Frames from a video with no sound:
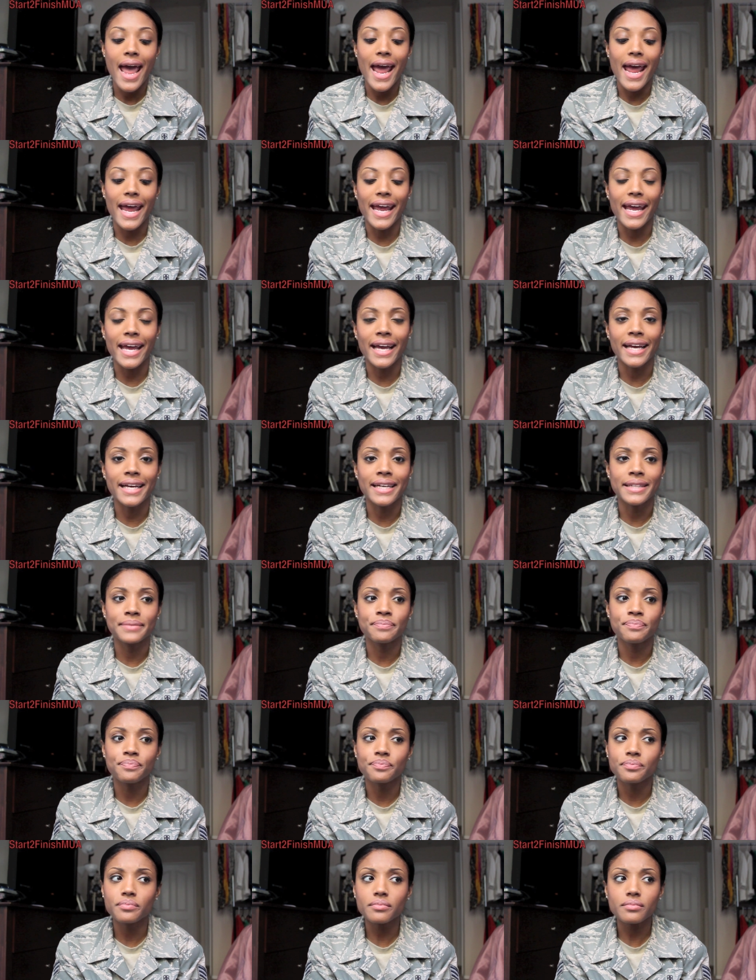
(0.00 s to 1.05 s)

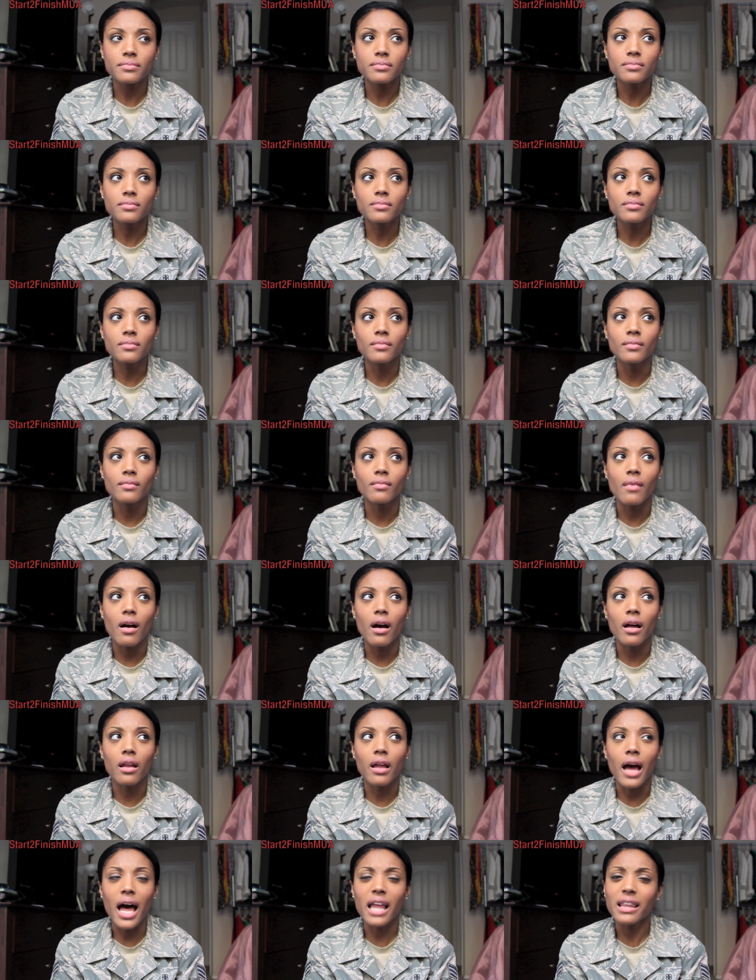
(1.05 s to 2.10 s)
and
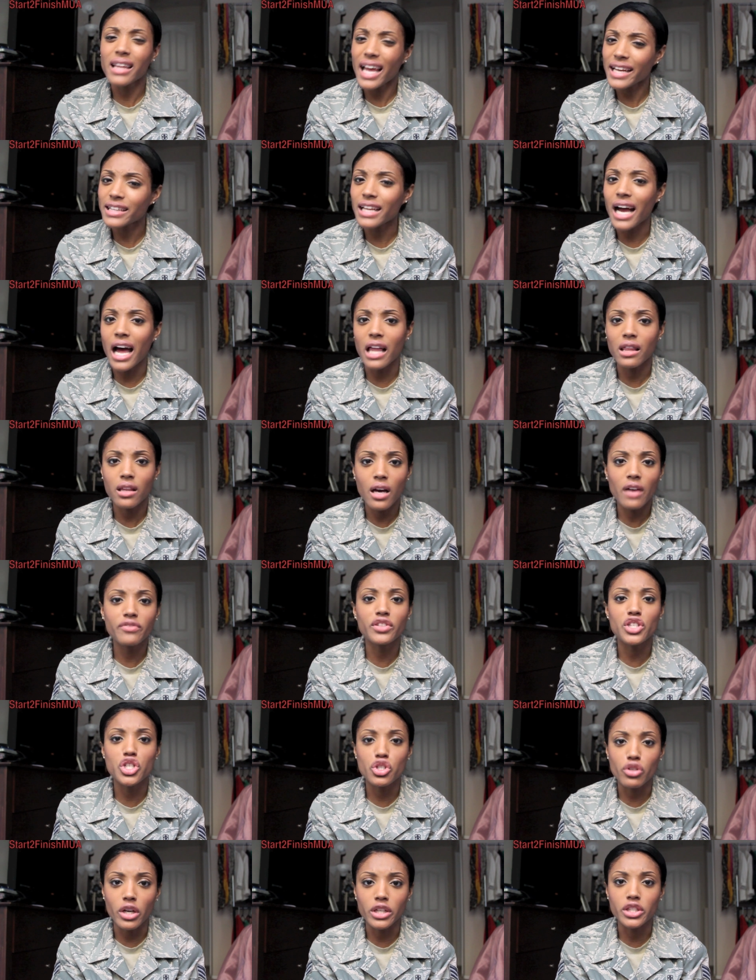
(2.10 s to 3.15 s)
I loved
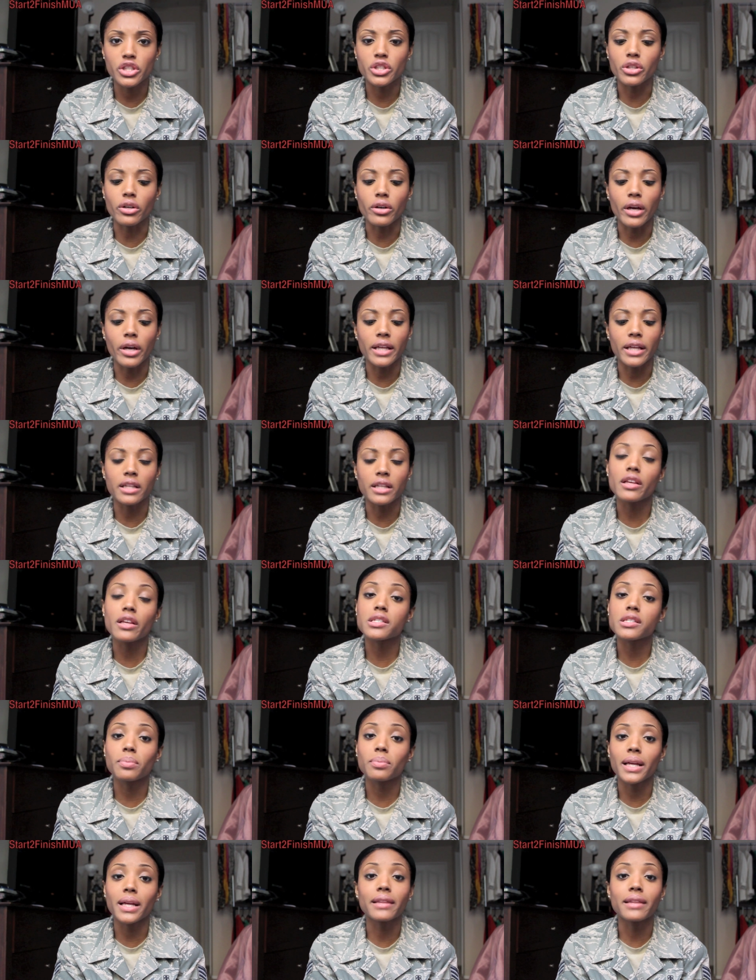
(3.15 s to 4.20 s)
the structure and the
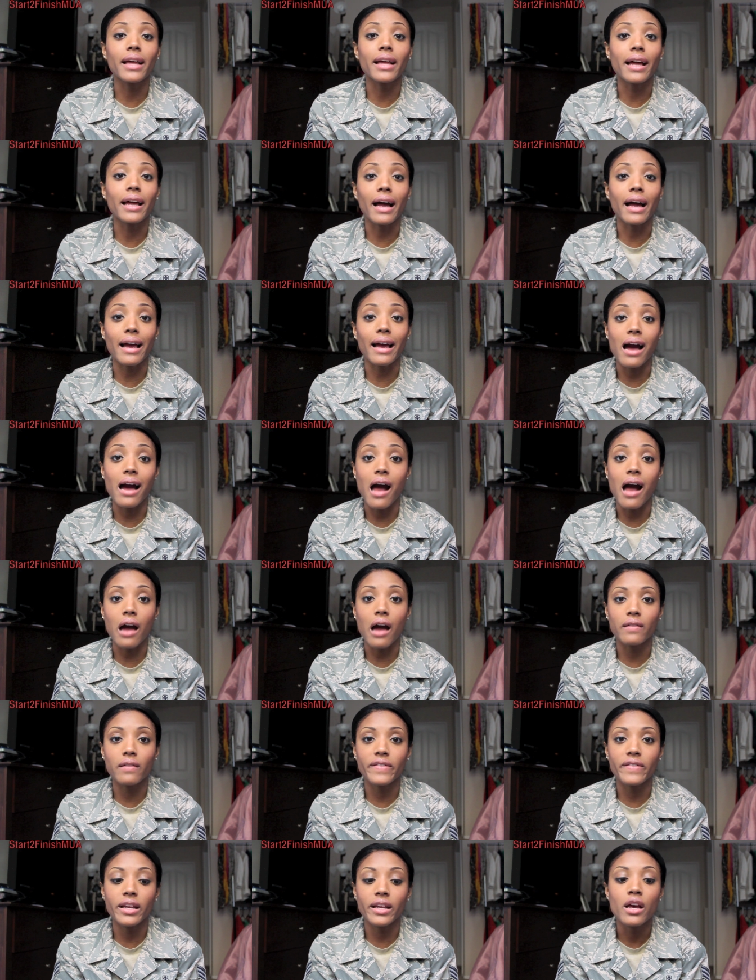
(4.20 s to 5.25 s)
discipline that I got
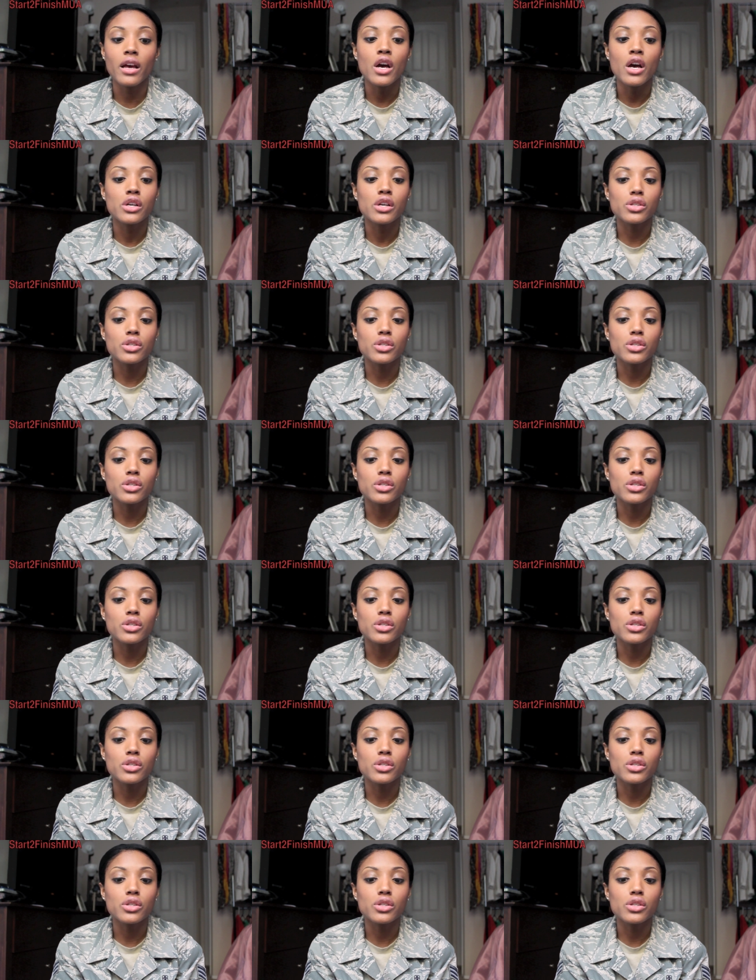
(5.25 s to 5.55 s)
out of it.